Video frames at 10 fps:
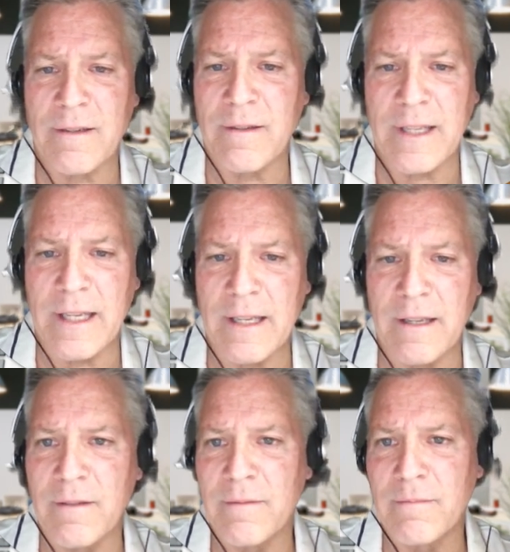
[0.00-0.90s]
and
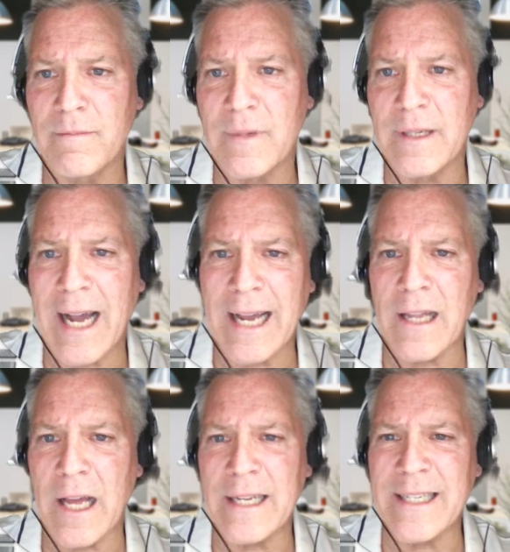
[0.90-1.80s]
the
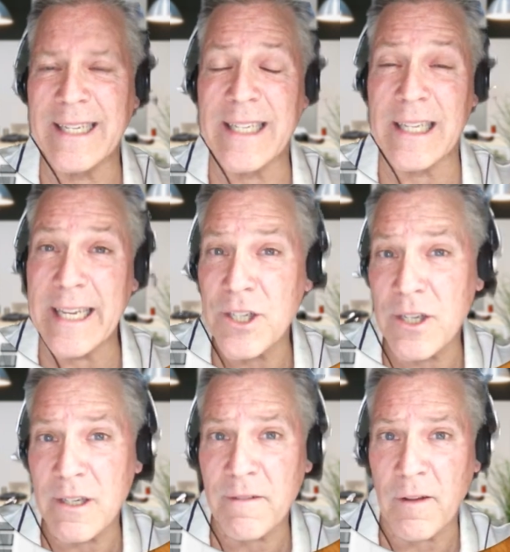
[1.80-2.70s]
guidelines
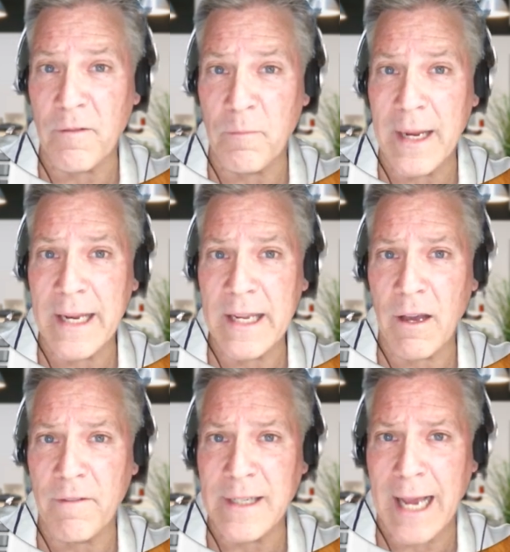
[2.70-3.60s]
and deletion of
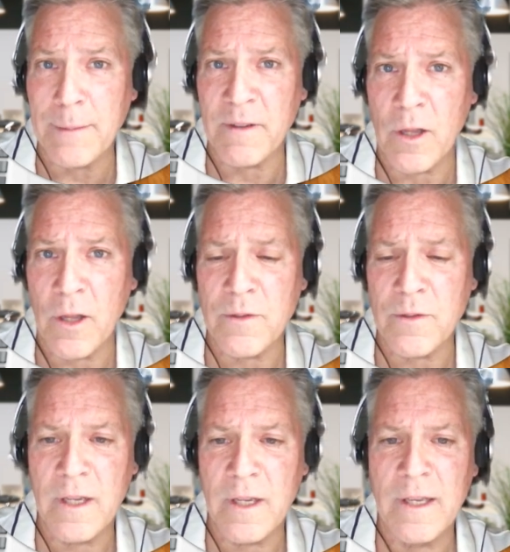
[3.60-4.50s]
many of the
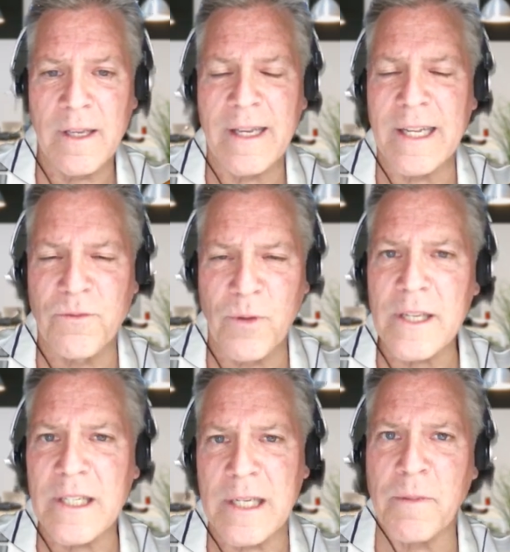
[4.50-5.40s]
types of loans,
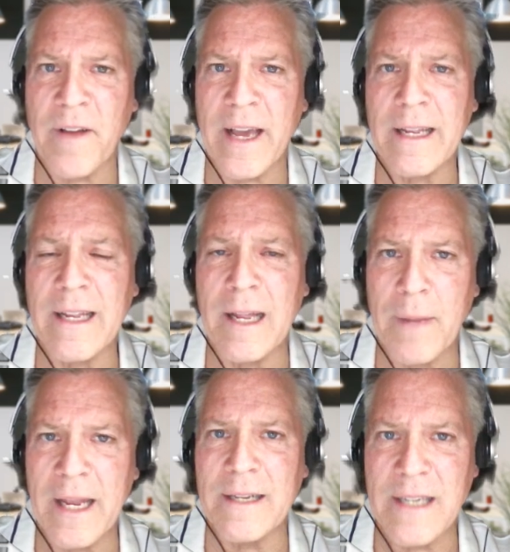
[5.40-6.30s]
it's really
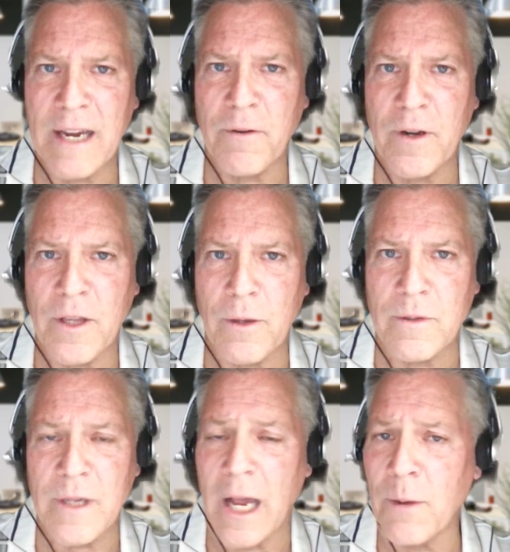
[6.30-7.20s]
simplified it and made it
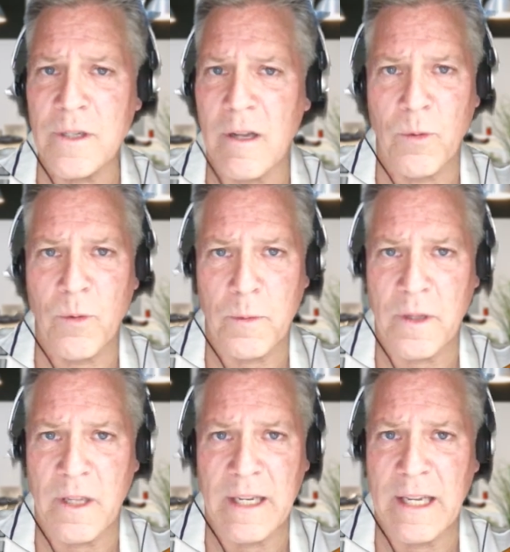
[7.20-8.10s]
safer to use. I
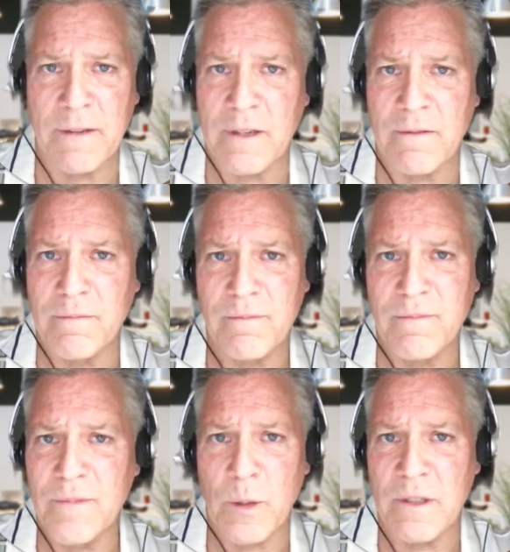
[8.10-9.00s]
wasn't on board with it
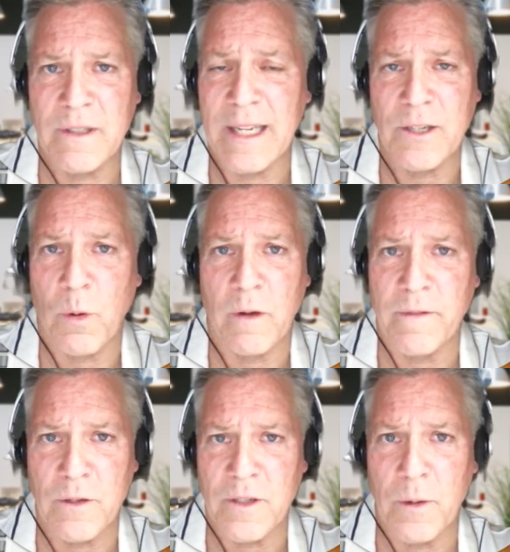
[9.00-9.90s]
even 10,
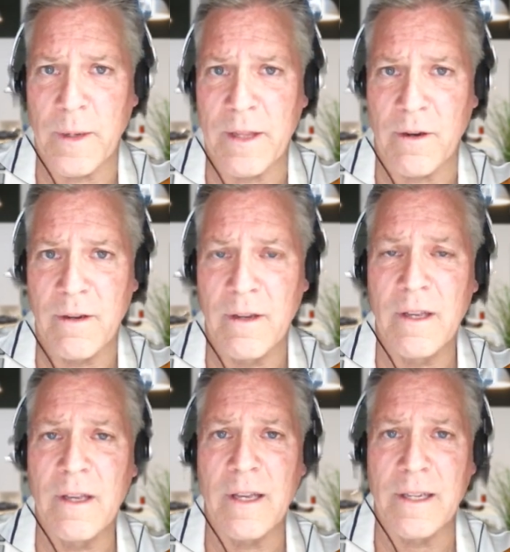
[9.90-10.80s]
12 years ago
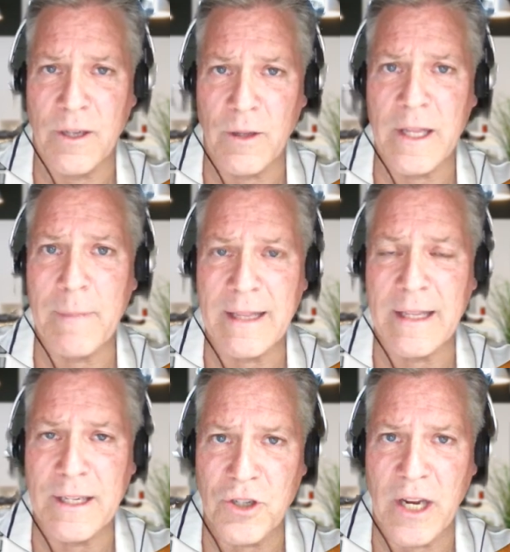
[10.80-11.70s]
either,
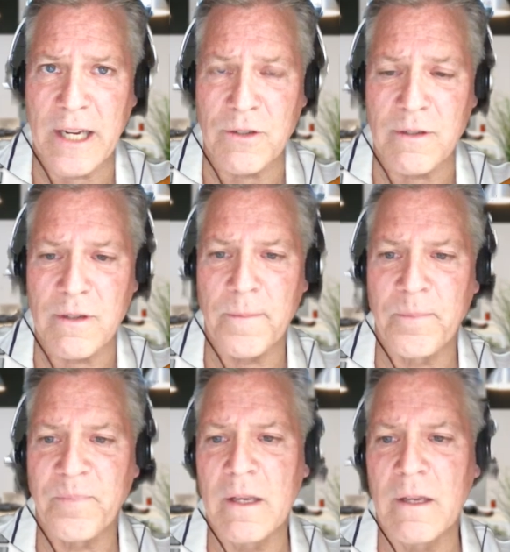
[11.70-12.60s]
until they made these
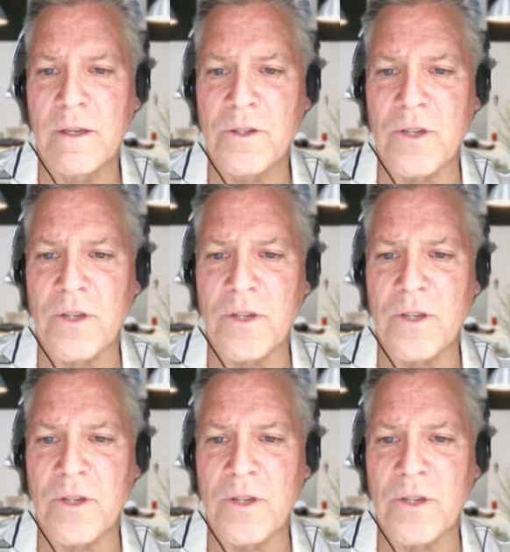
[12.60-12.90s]
changes.